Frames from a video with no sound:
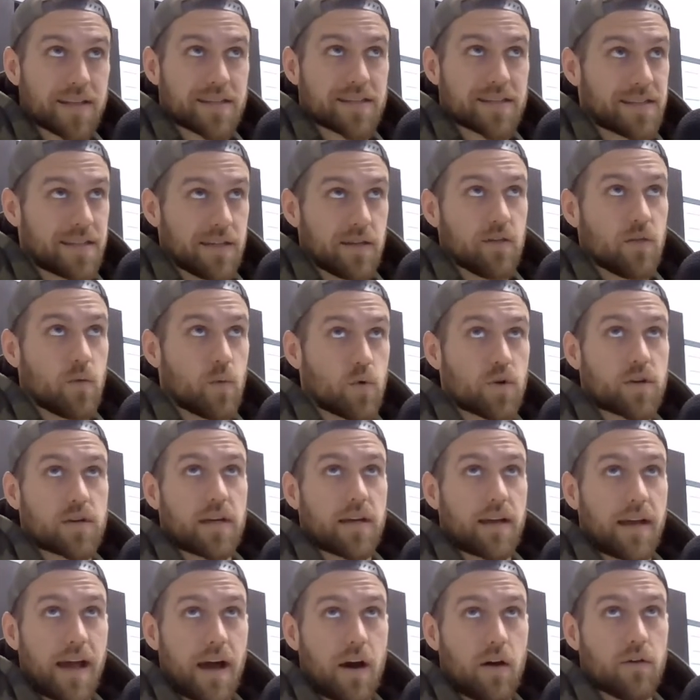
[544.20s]
still
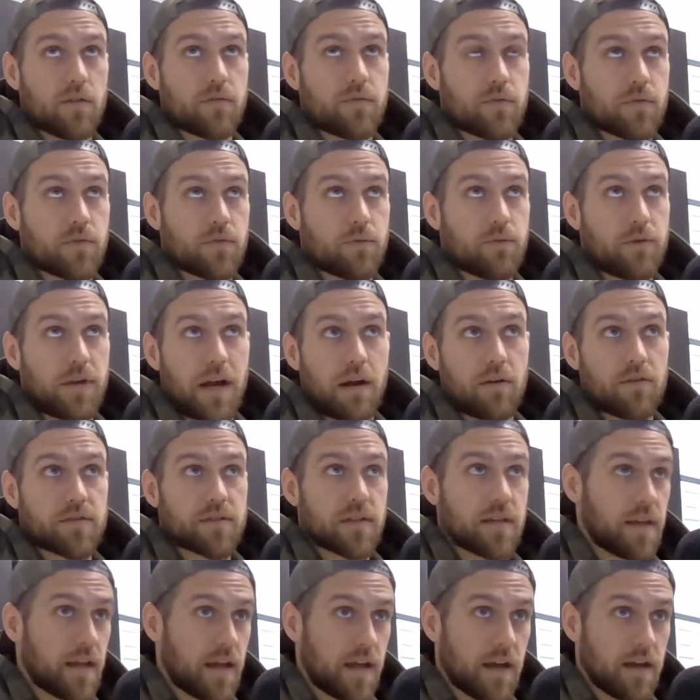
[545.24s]
working out for 3 hours
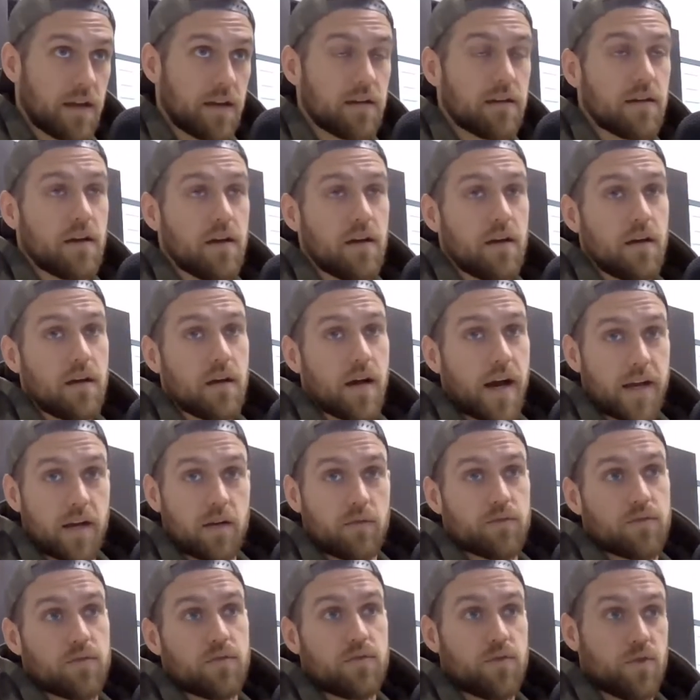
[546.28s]
a day. I
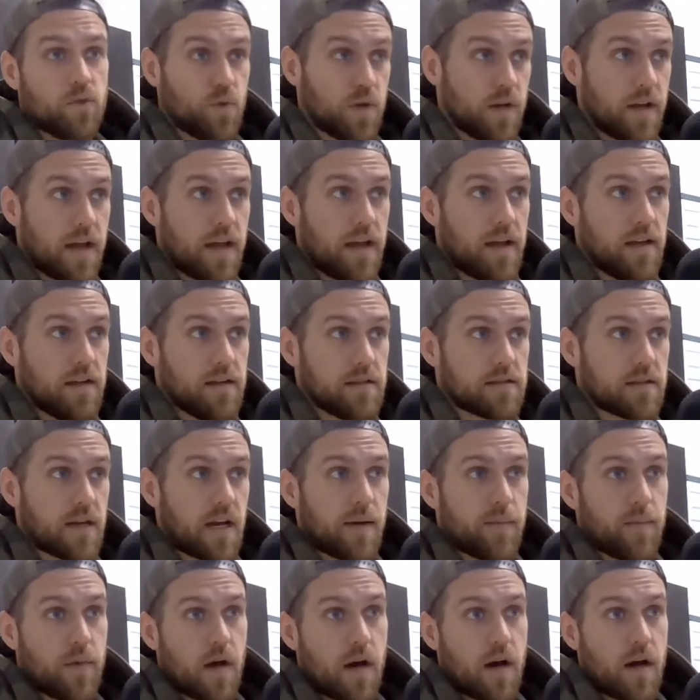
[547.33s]
don't do 2-a-days.
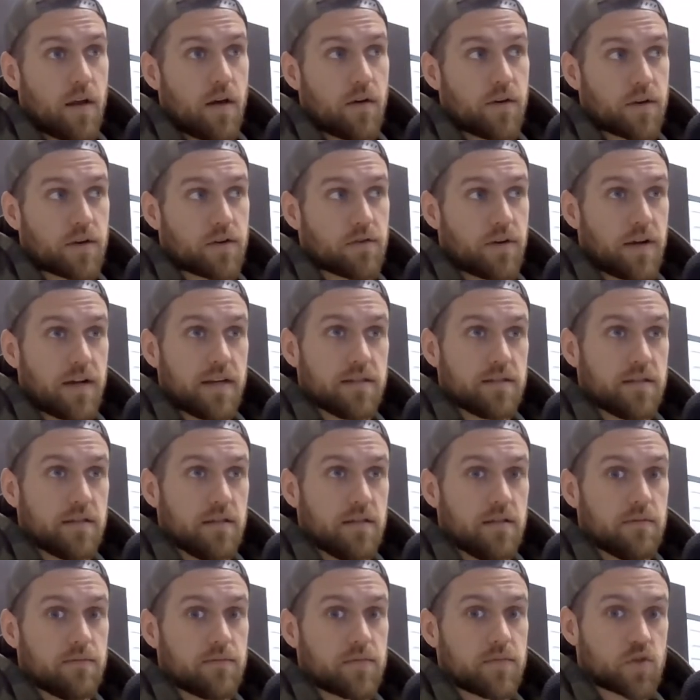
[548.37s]
I'm not on a
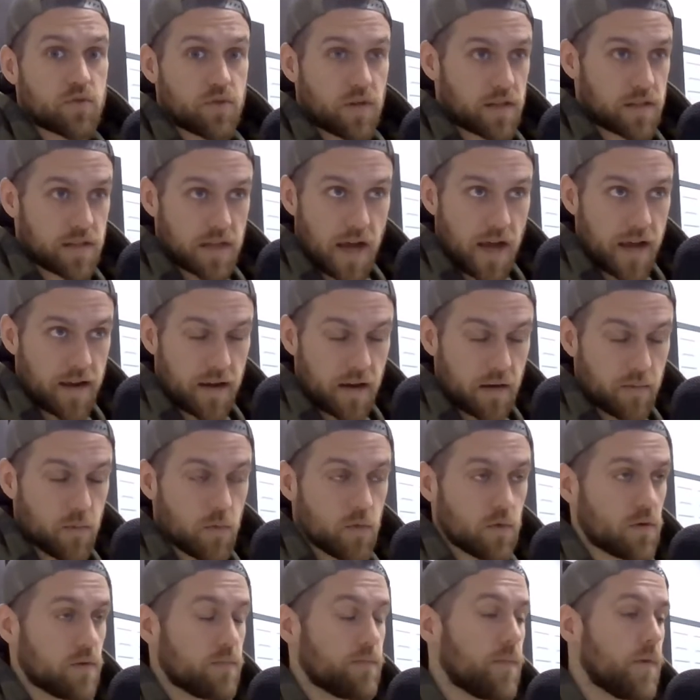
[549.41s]
crazy strict diet
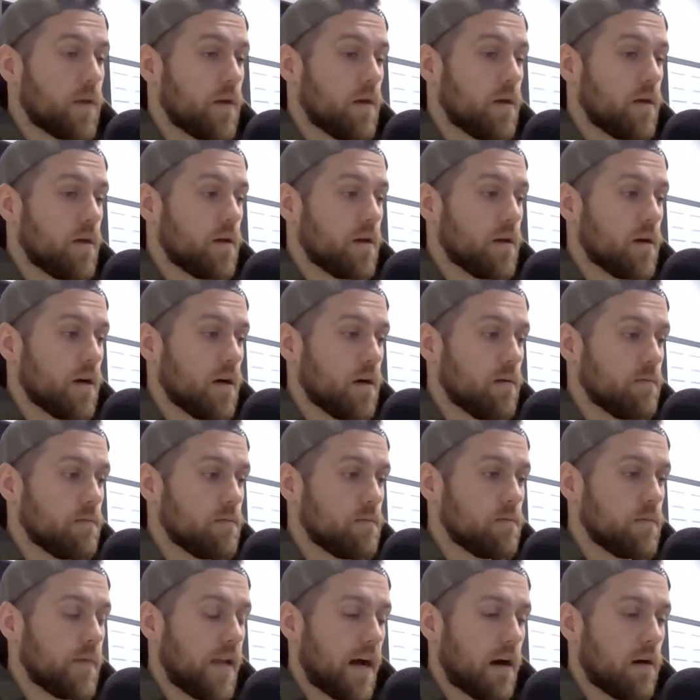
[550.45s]
anymore.
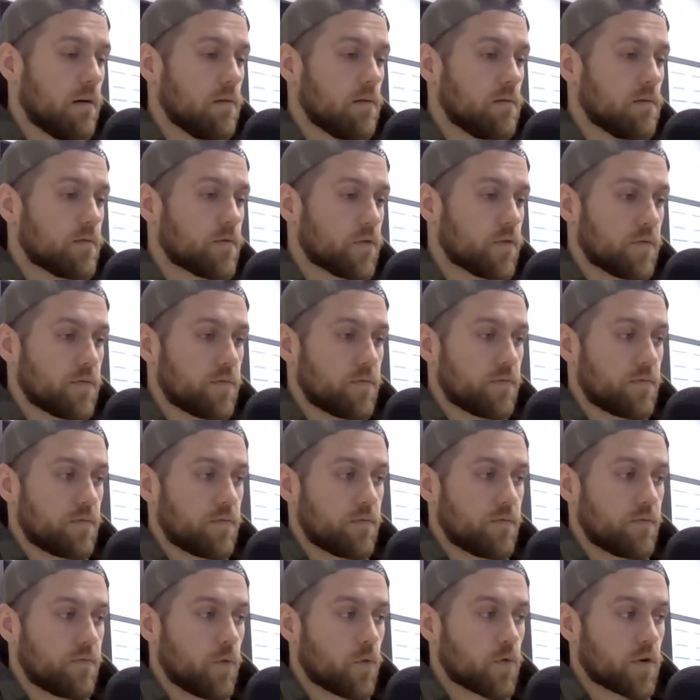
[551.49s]
Now for the
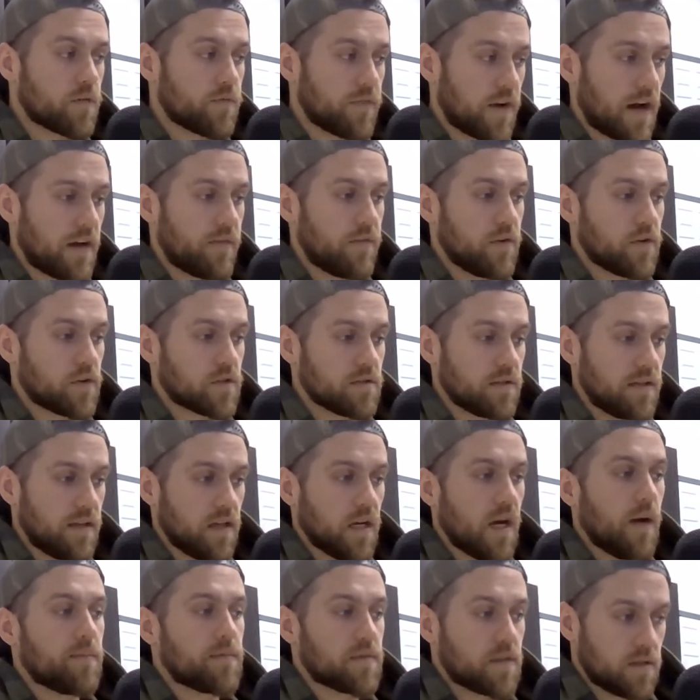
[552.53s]
4 to 5 years leading
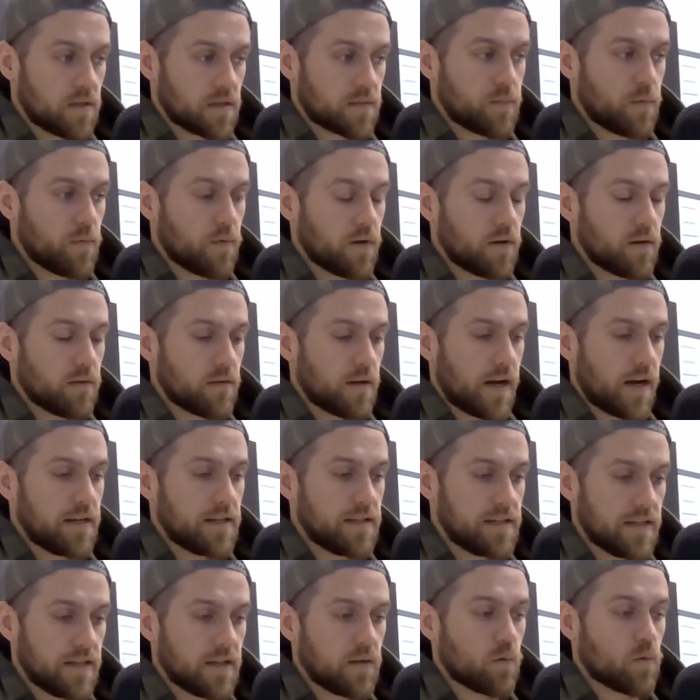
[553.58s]
up to this point, I
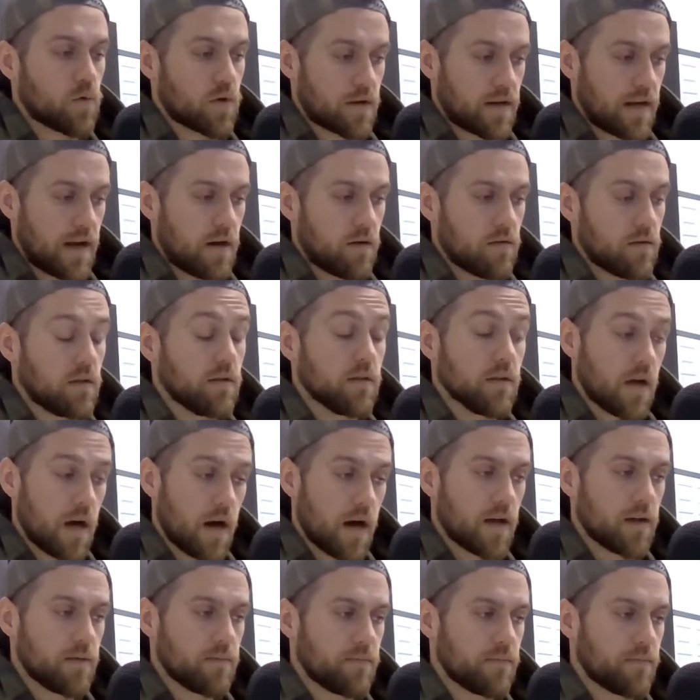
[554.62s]
did work out a
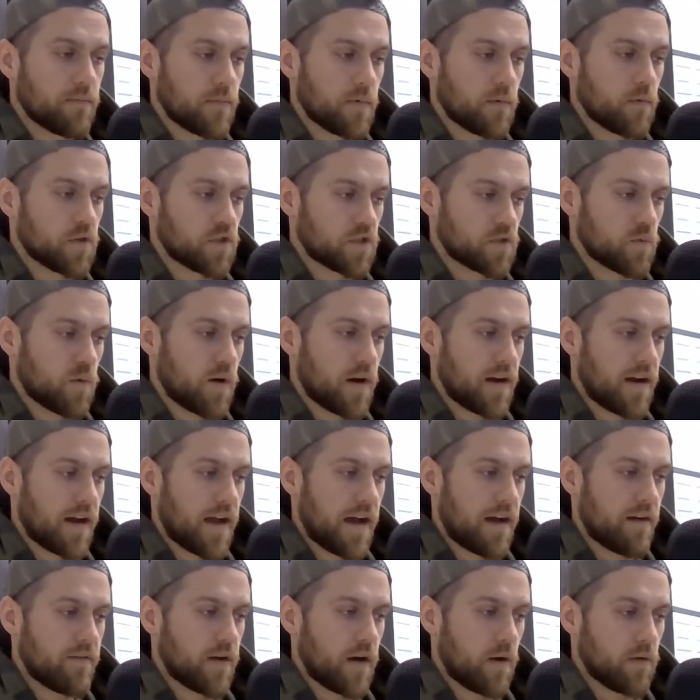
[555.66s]
lot, which is why I
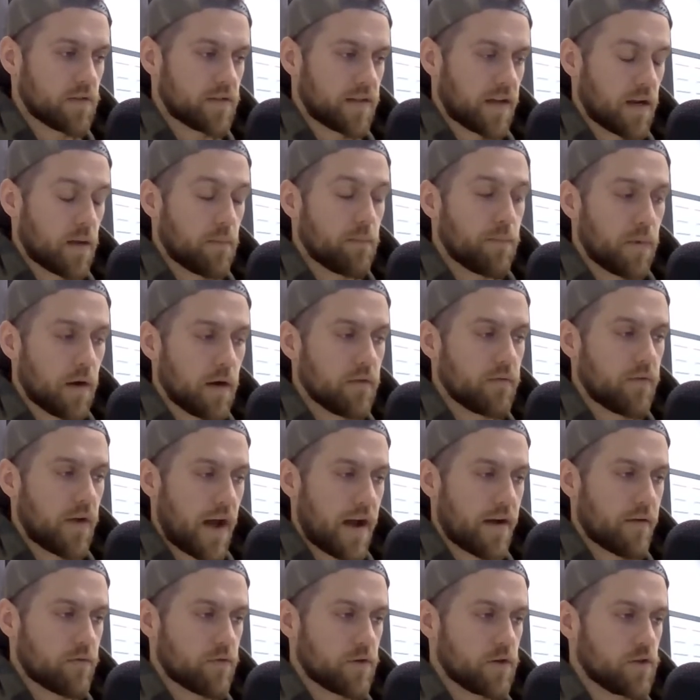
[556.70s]
have, I would say, an above
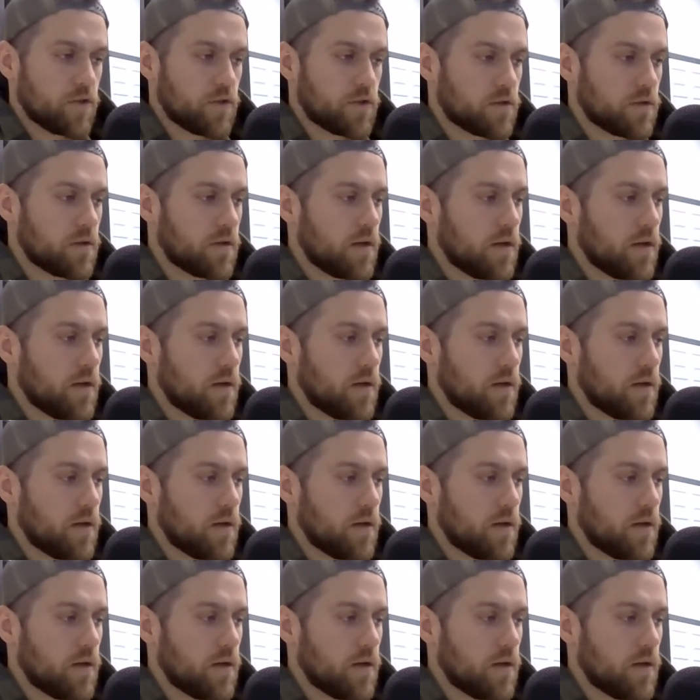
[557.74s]
average